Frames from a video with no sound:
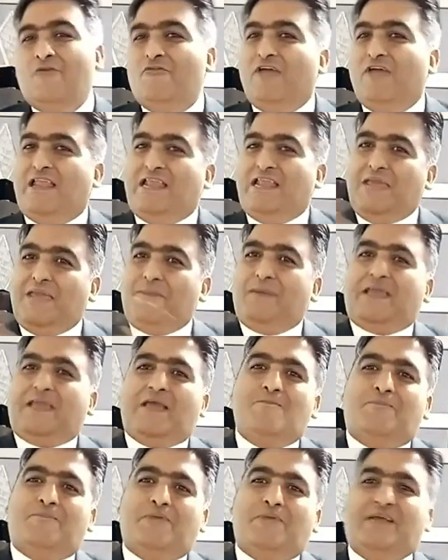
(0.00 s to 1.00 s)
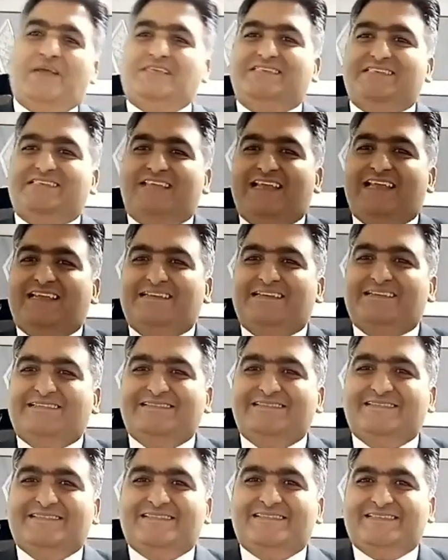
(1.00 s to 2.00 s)
When he became president,
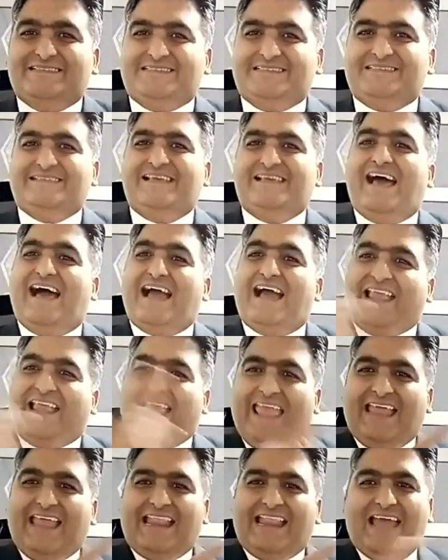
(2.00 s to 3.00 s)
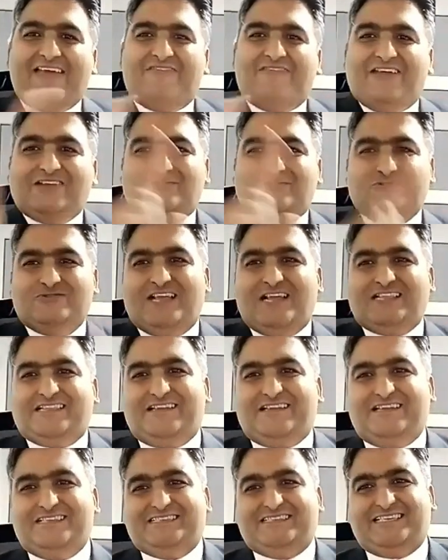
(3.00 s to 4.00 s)
again I went to that
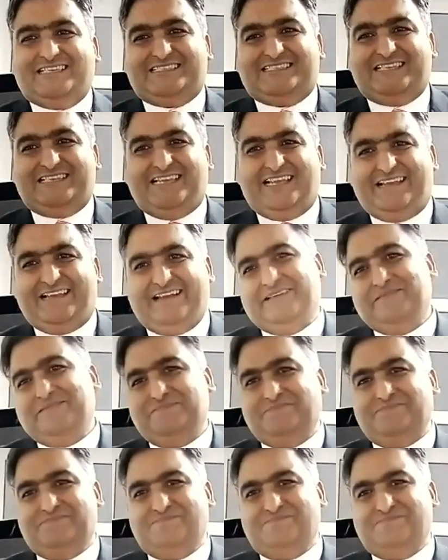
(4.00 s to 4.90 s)
360 degree.